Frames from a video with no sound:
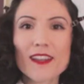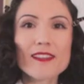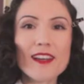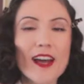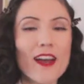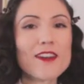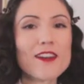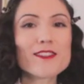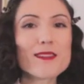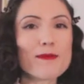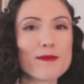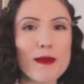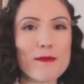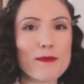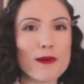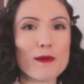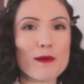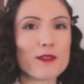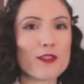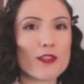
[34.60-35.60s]
entire
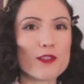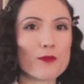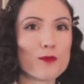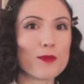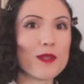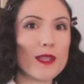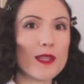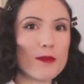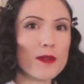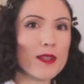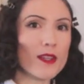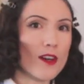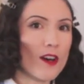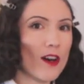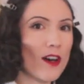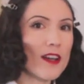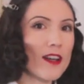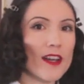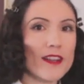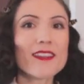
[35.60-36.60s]
September it was just really
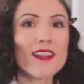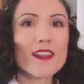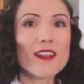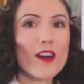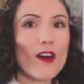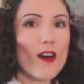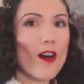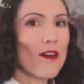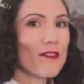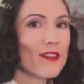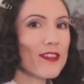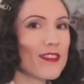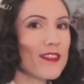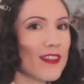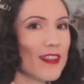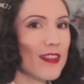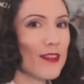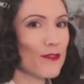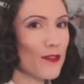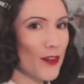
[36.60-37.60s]
hot. And then
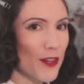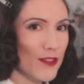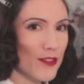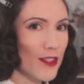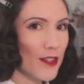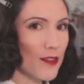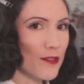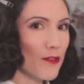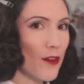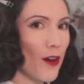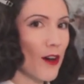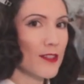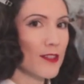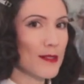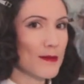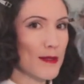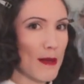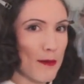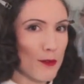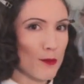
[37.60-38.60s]
obviously the first day of fall,
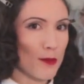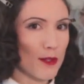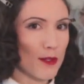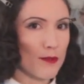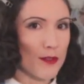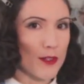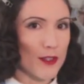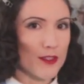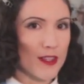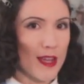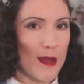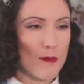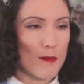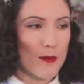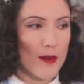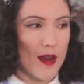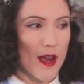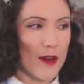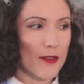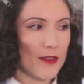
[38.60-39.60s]
September 21st came
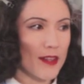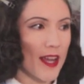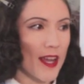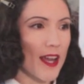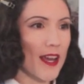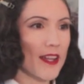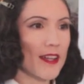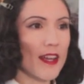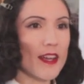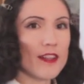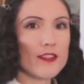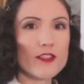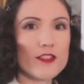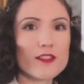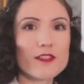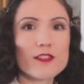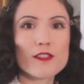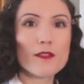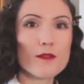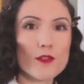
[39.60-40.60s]
around and it
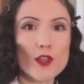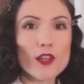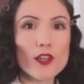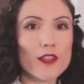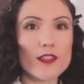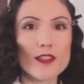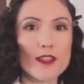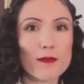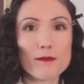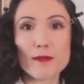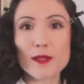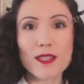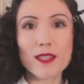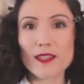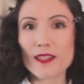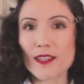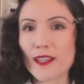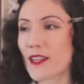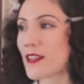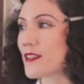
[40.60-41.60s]
just turned
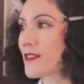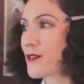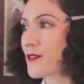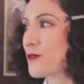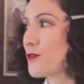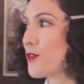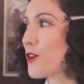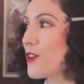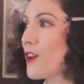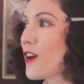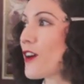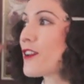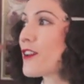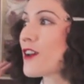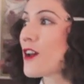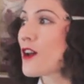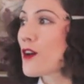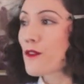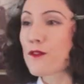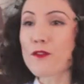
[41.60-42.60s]
completely. It is full
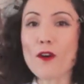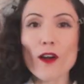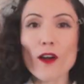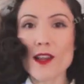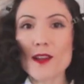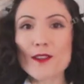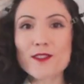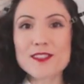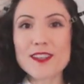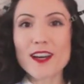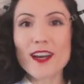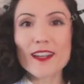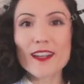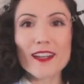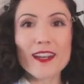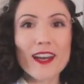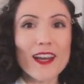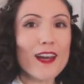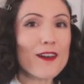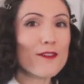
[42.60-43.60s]
on fall outside
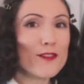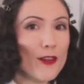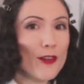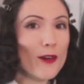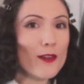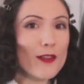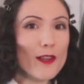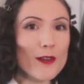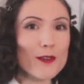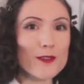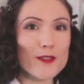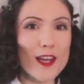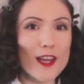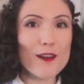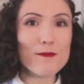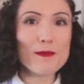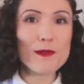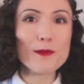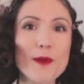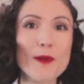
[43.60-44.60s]
and I have no clothes. I
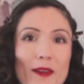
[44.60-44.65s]
have been